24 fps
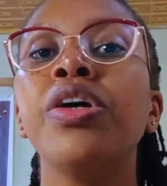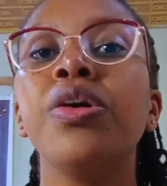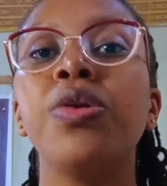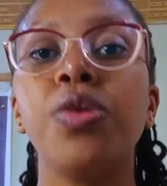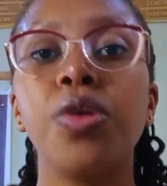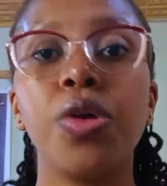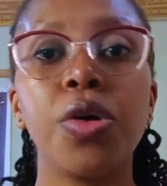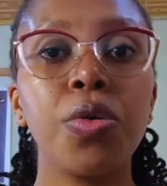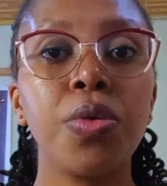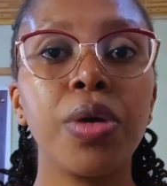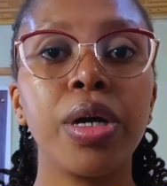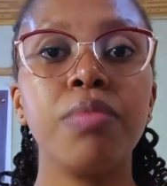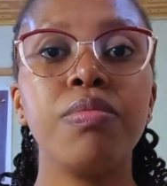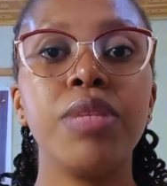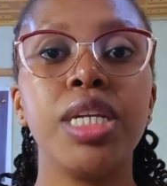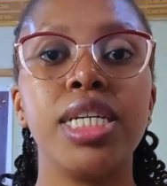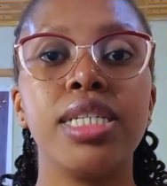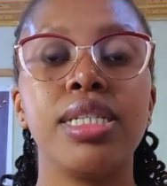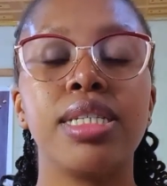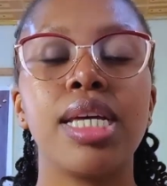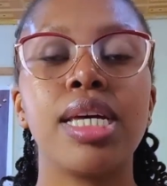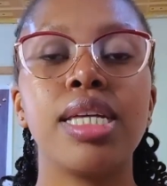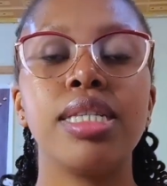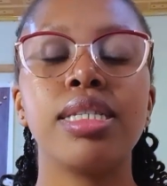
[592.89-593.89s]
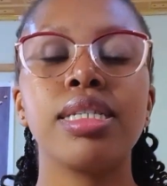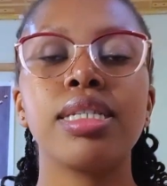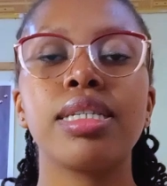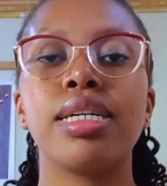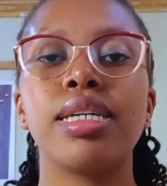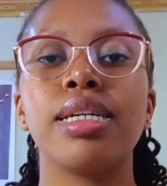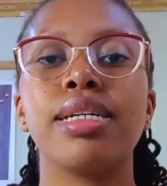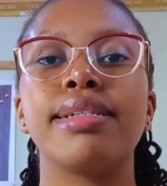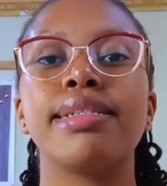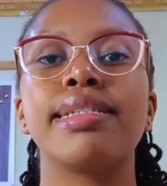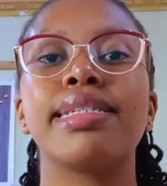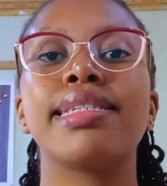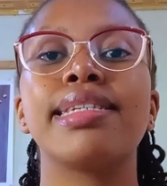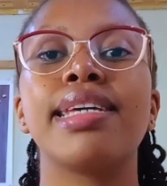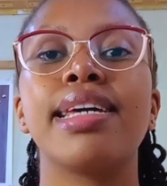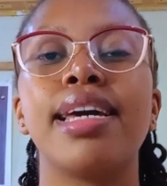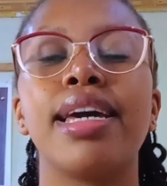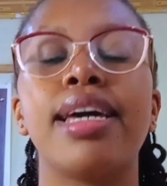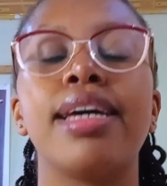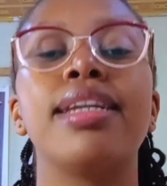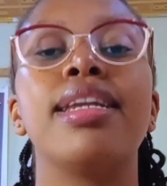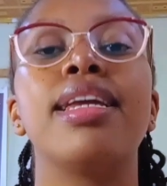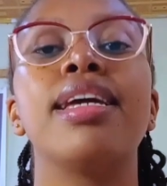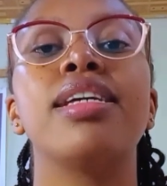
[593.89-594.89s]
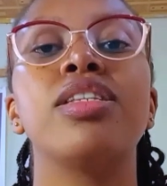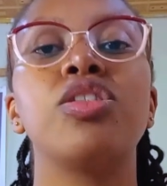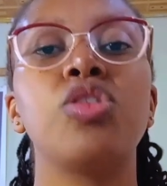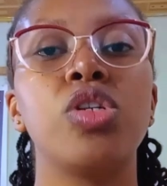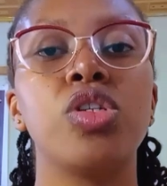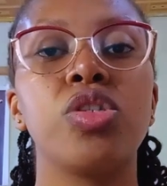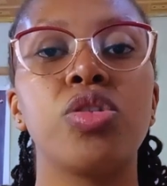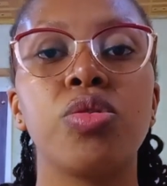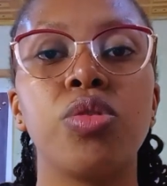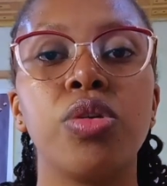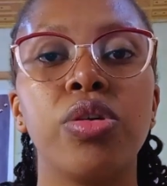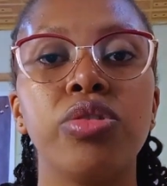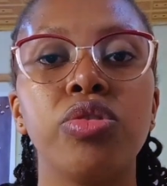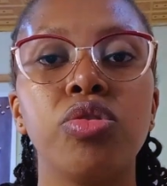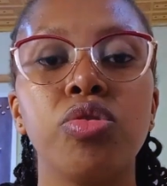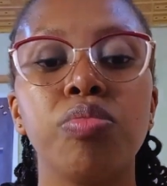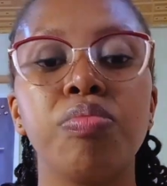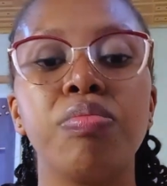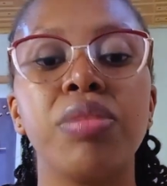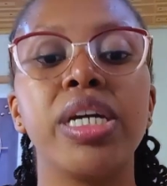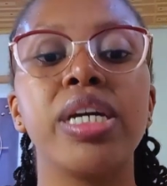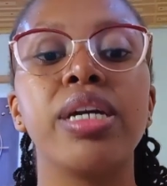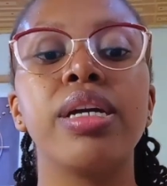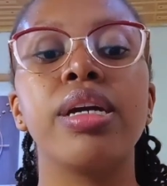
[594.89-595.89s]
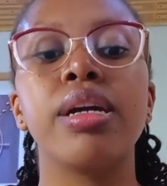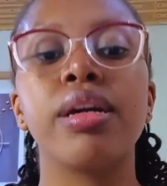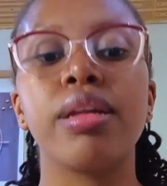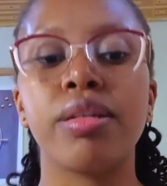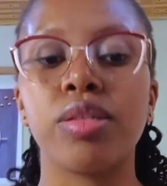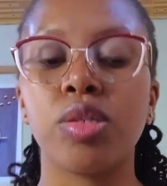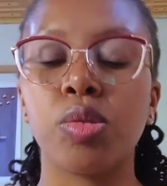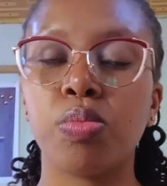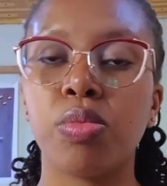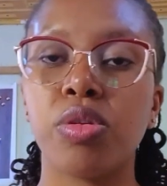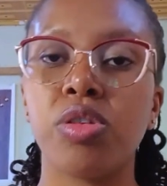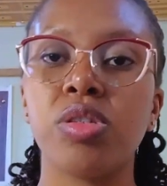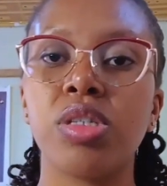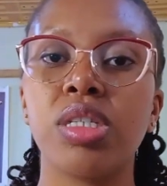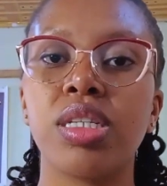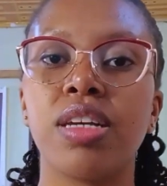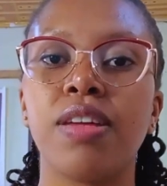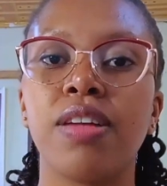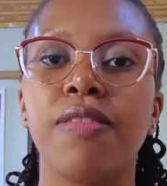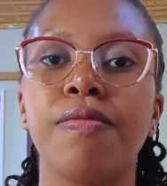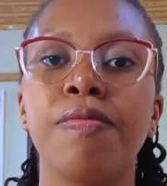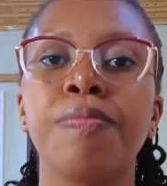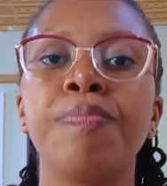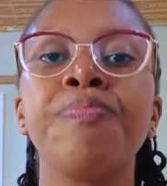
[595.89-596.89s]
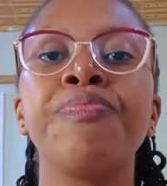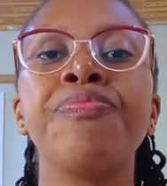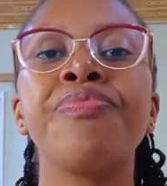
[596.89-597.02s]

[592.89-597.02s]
no web design skills, and it is going to be responsive.